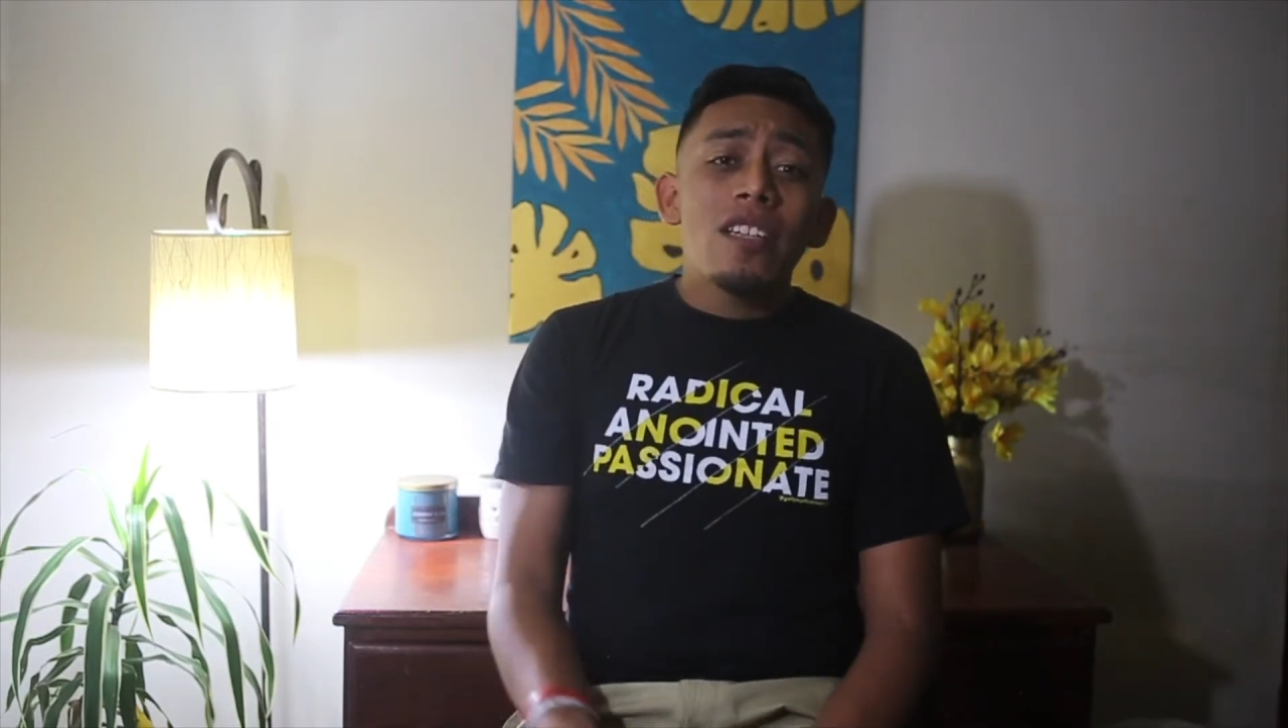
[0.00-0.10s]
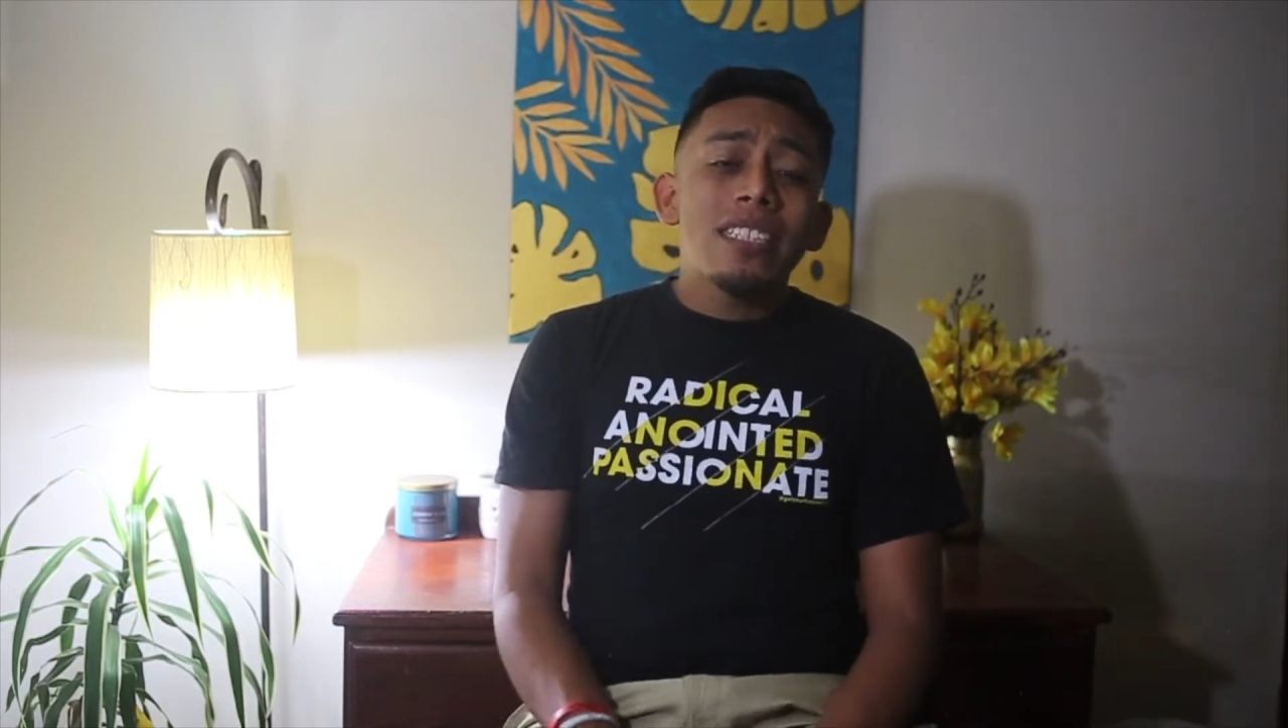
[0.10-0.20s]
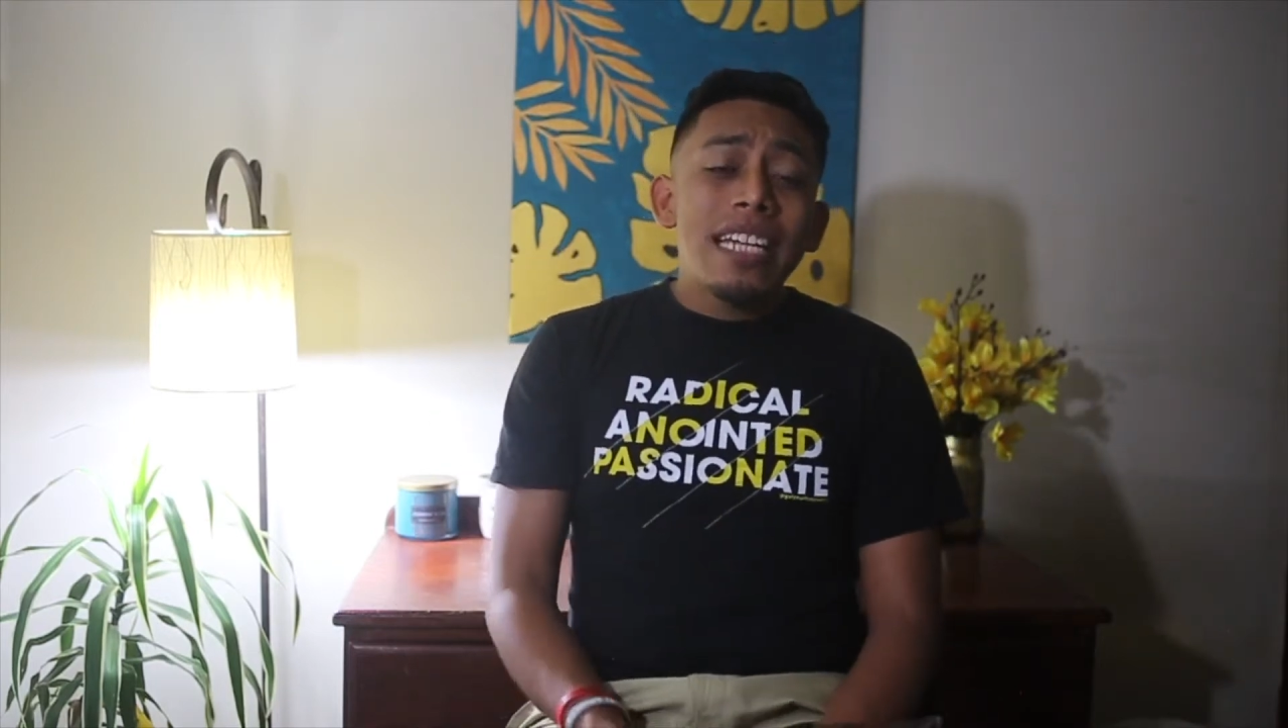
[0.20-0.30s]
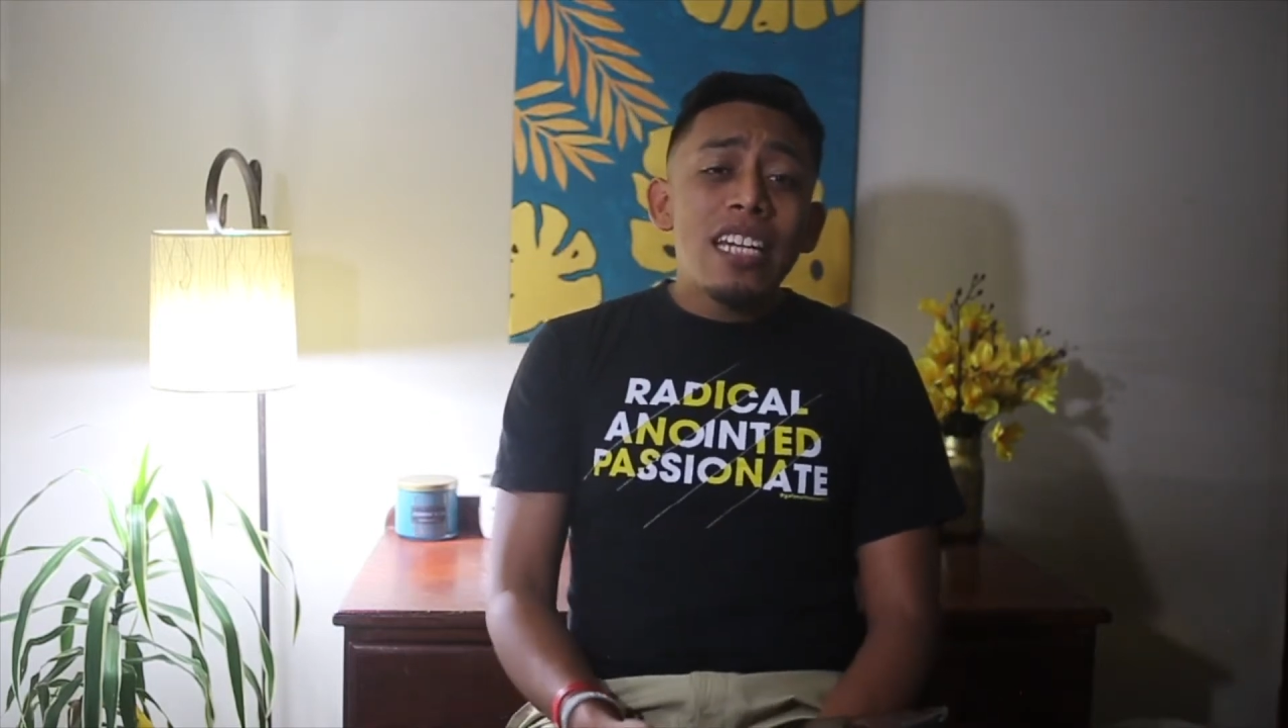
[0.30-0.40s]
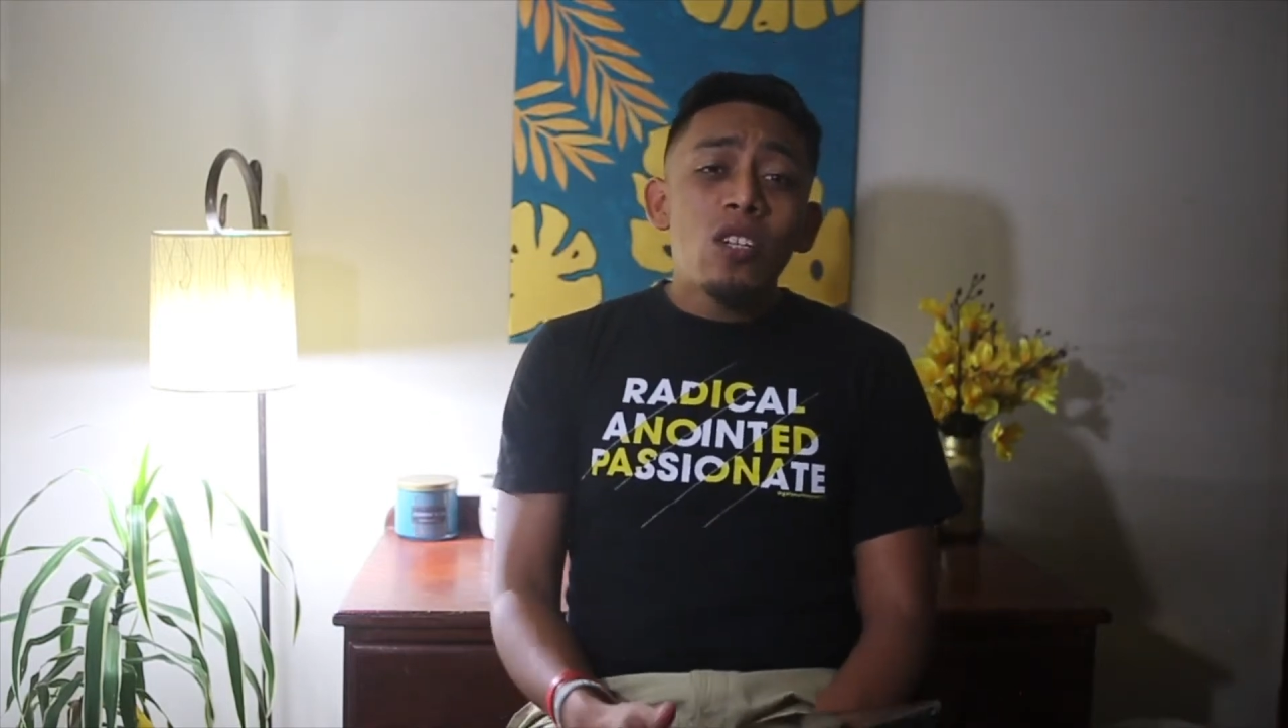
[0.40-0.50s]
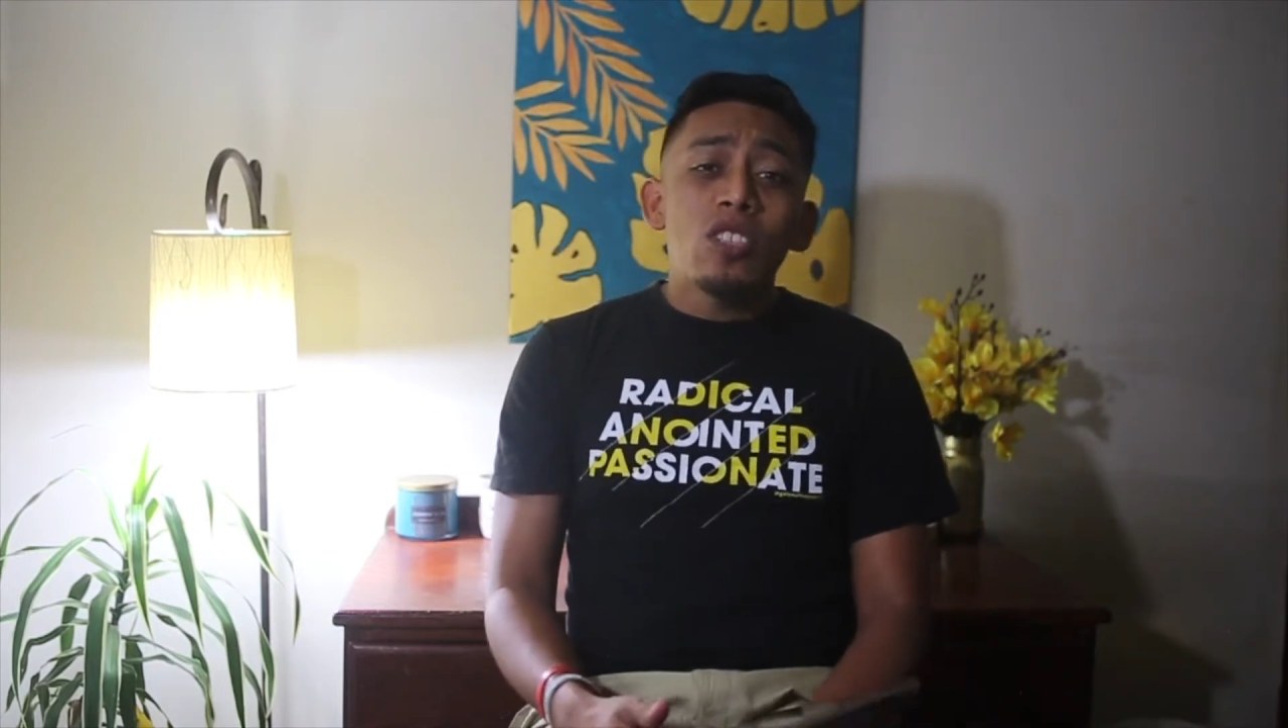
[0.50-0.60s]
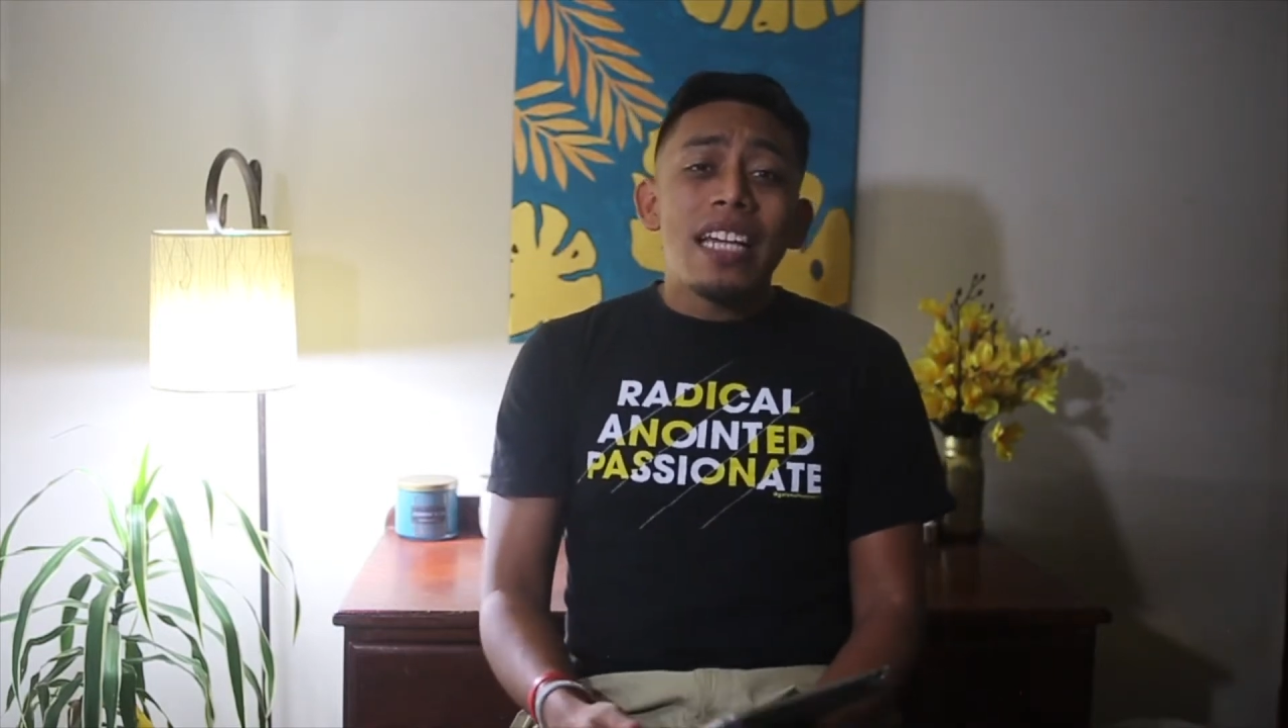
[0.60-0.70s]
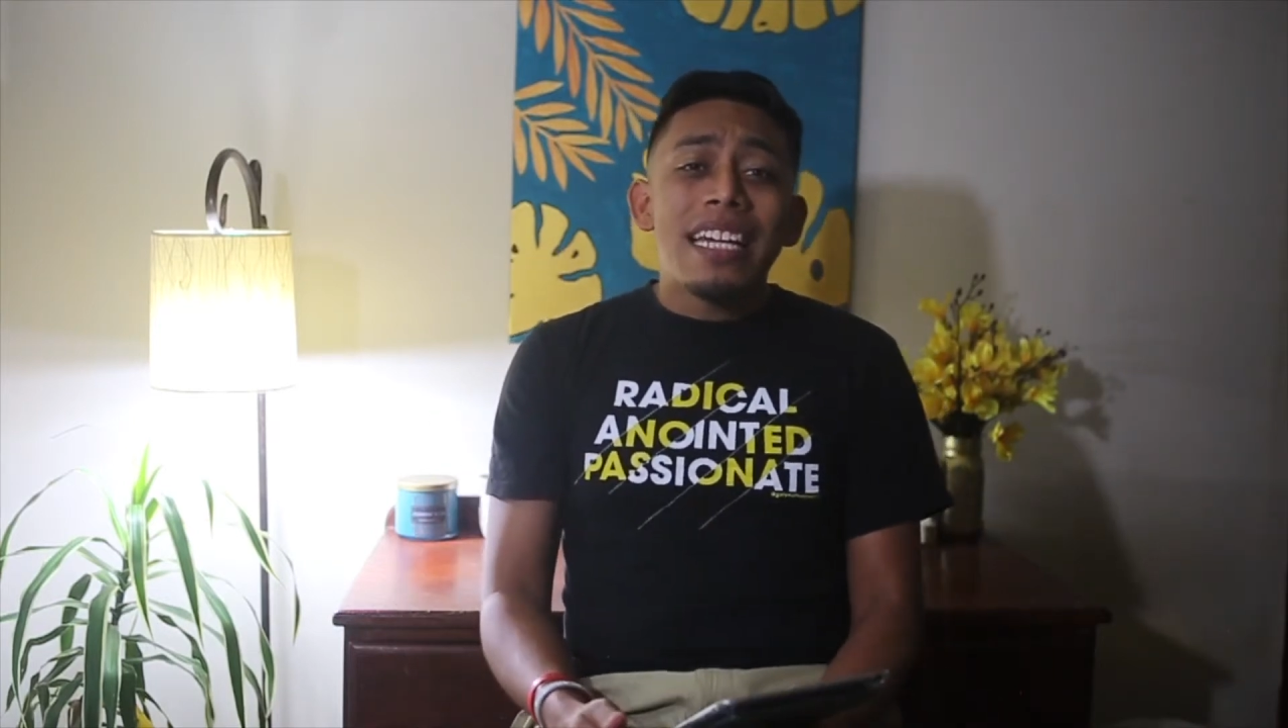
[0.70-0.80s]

continues,